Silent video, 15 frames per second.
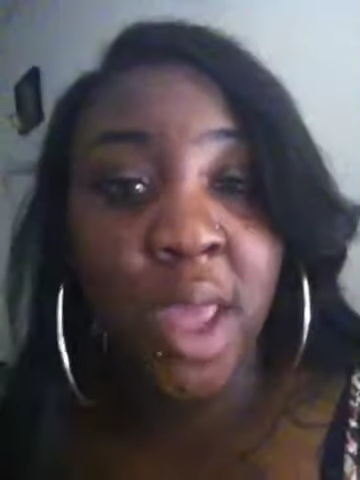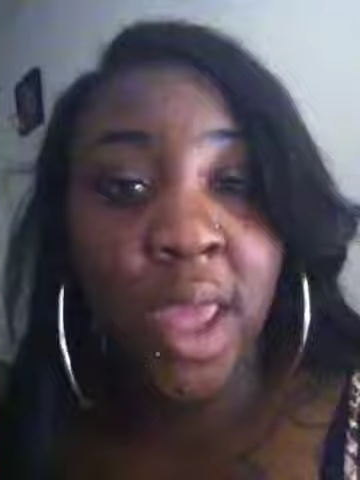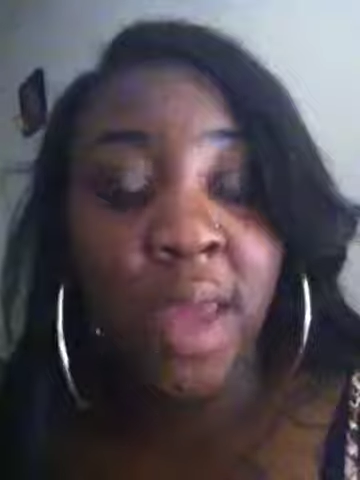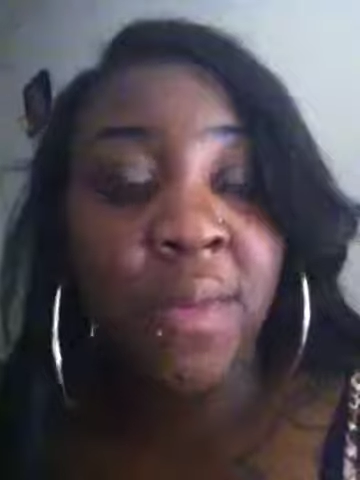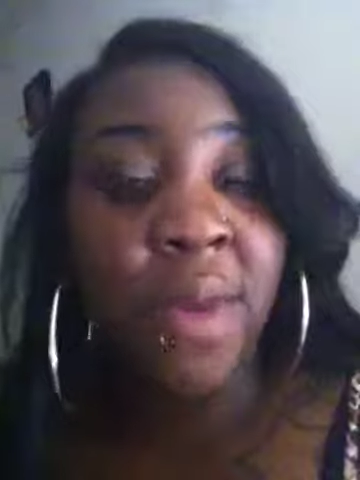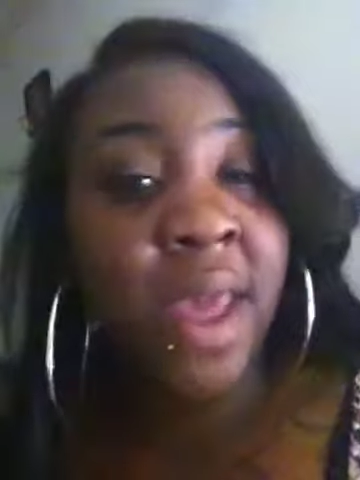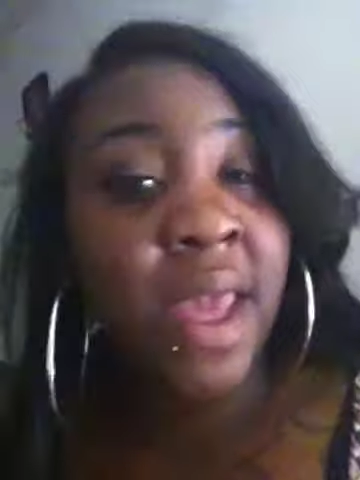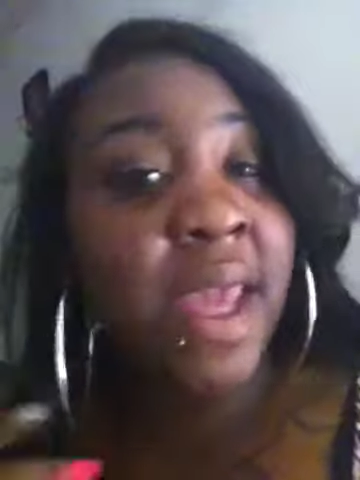
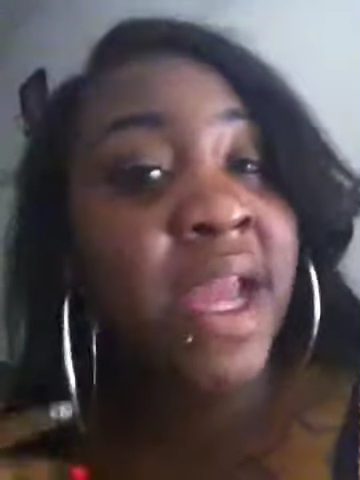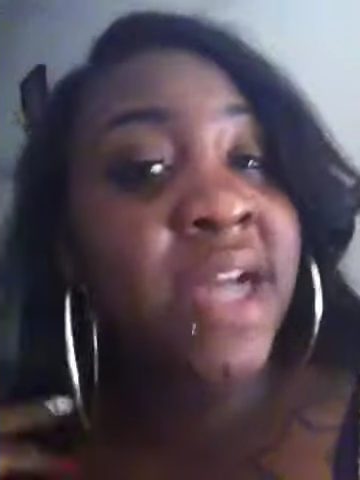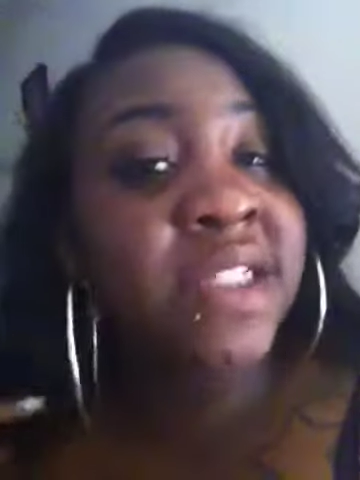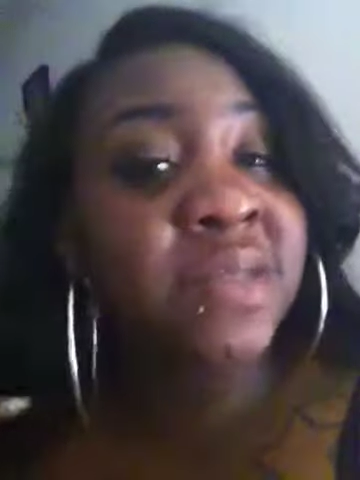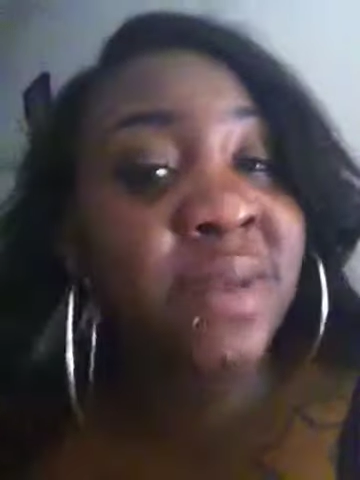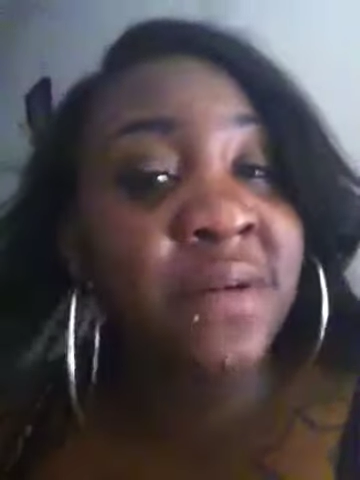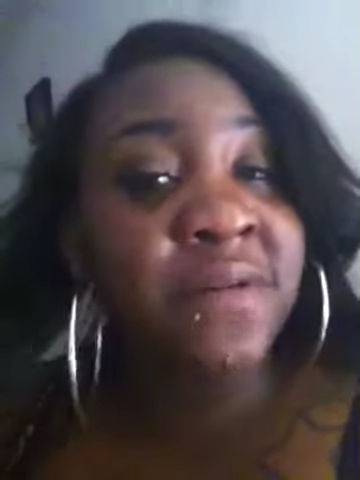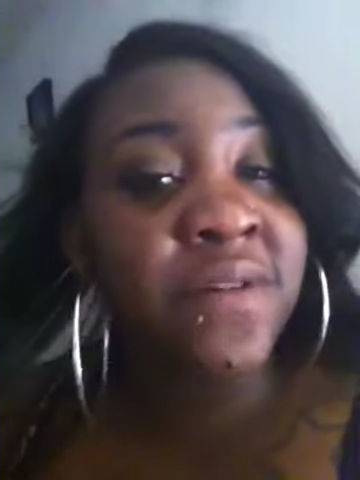and my hair is
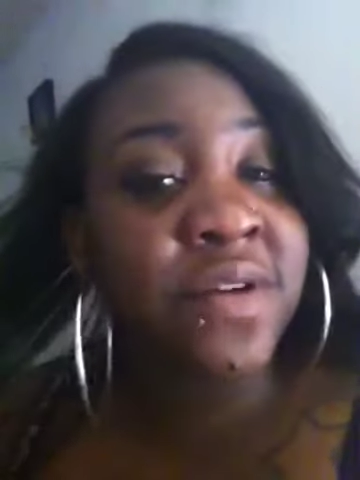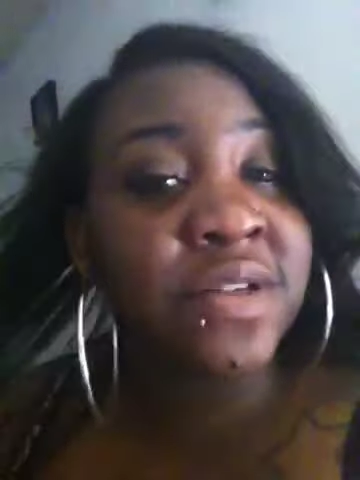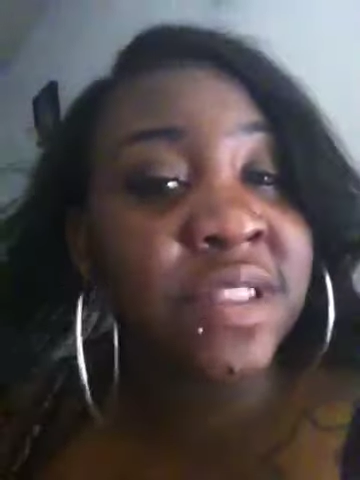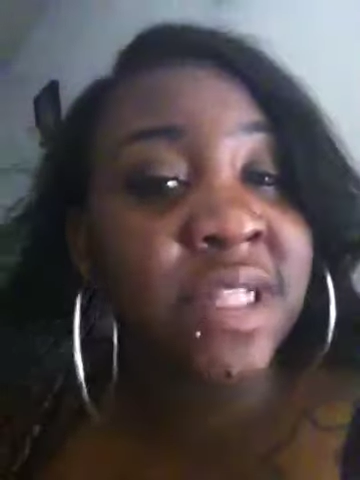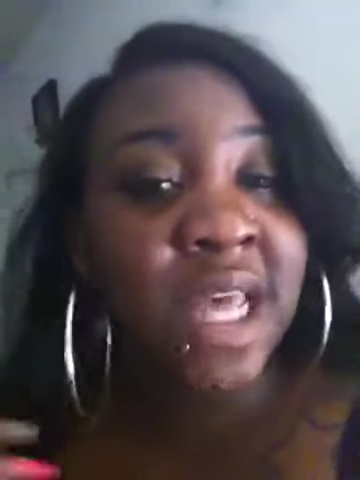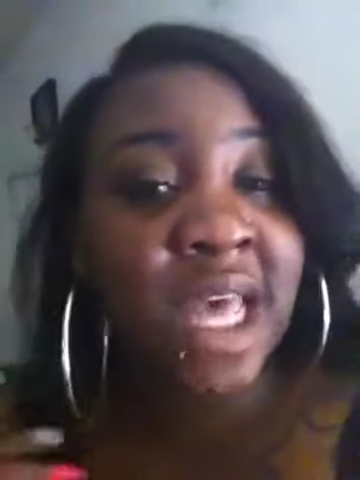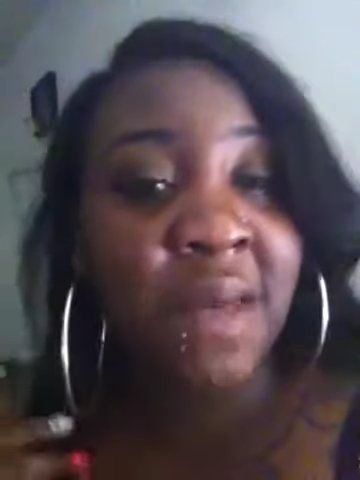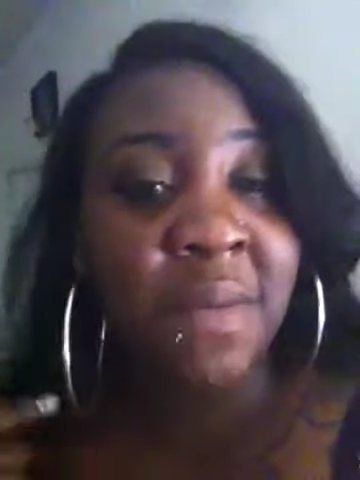my first
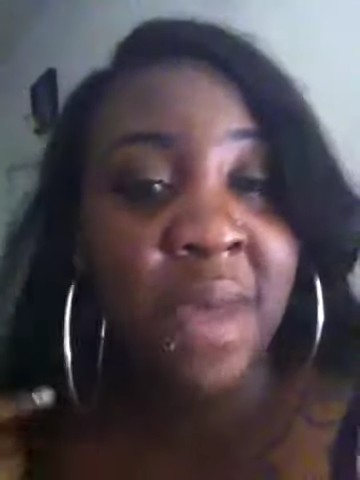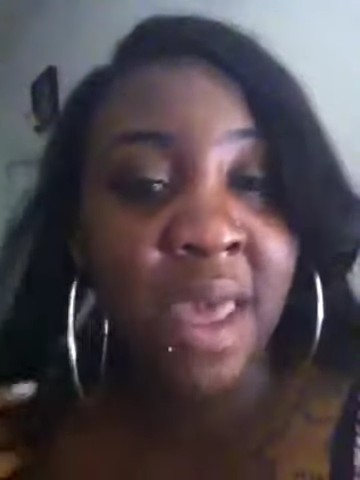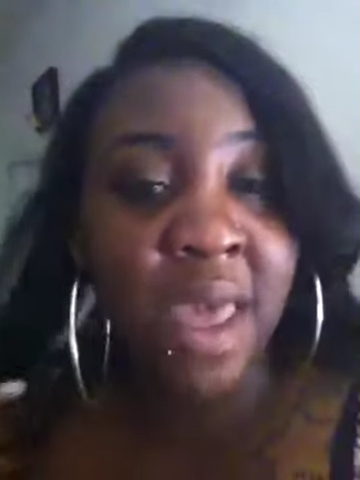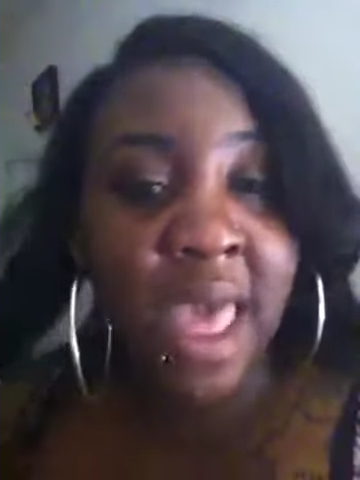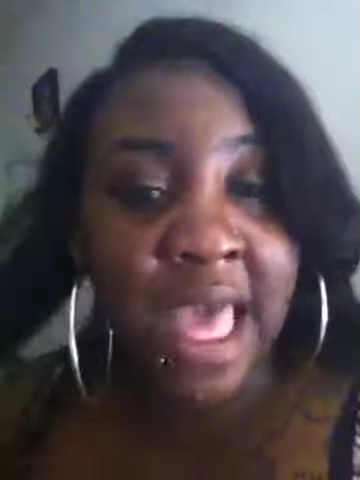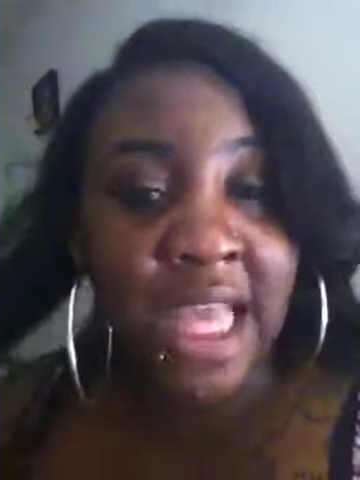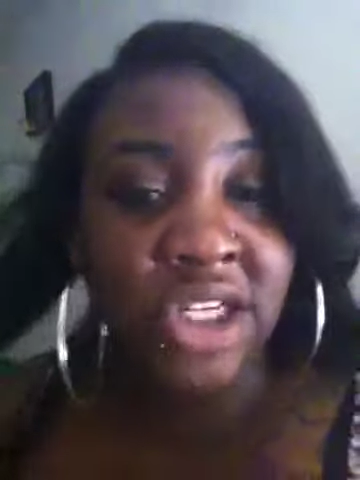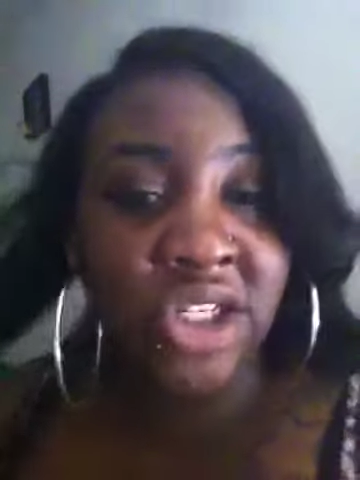time
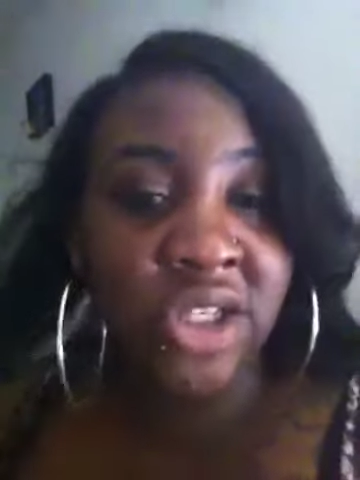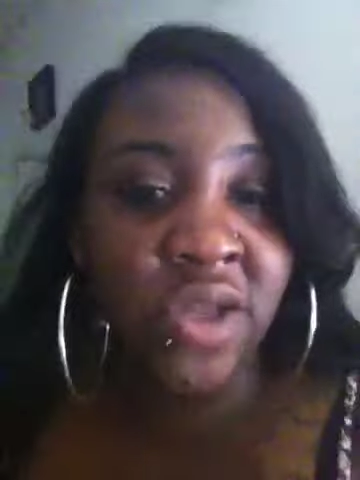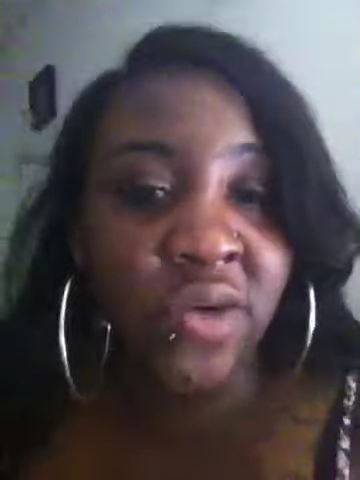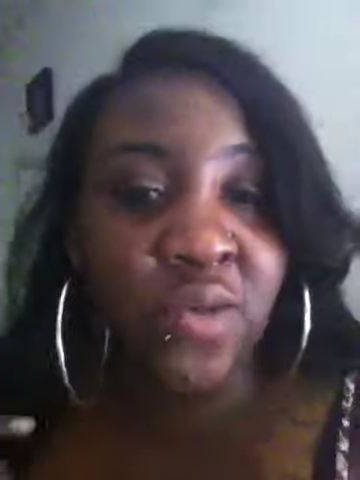actually